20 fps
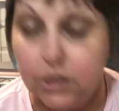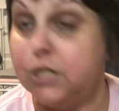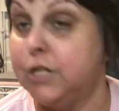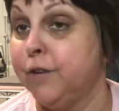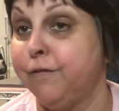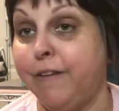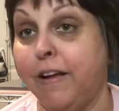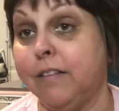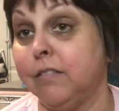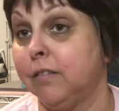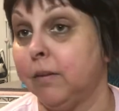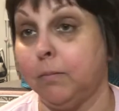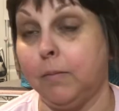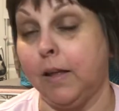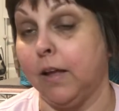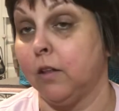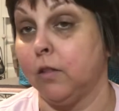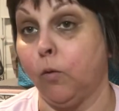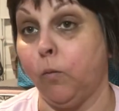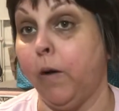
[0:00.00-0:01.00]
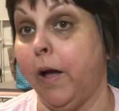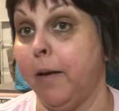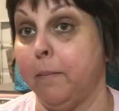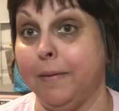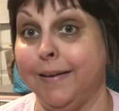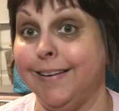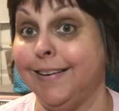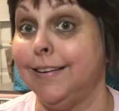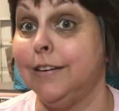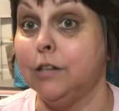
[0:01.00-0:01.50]
she found something on the web
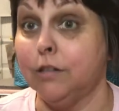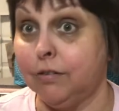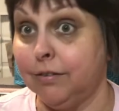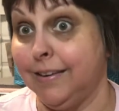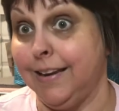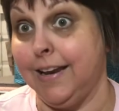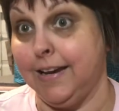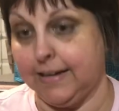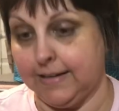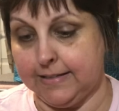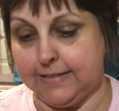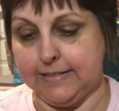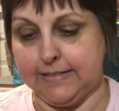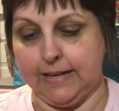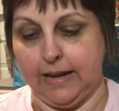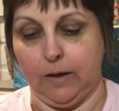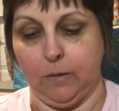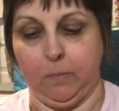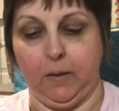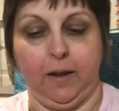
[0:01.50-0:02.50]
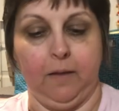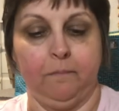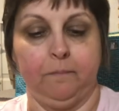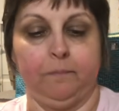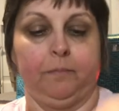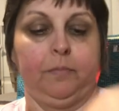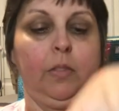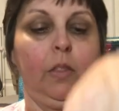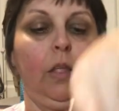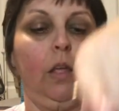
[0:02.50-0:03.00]
and just needed to tell me.
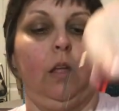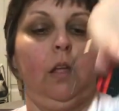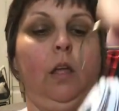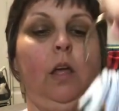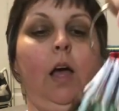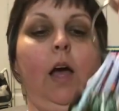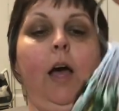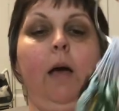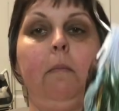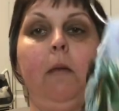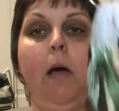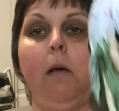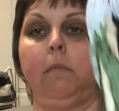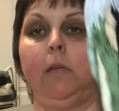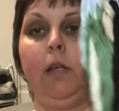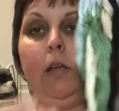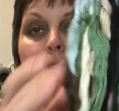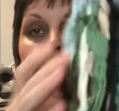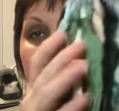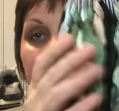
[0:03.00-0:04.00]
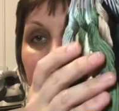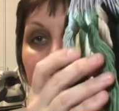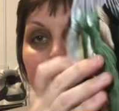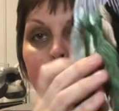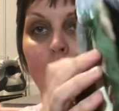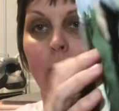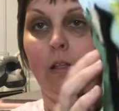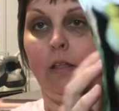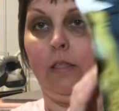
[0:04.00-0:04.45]
Um, I'm using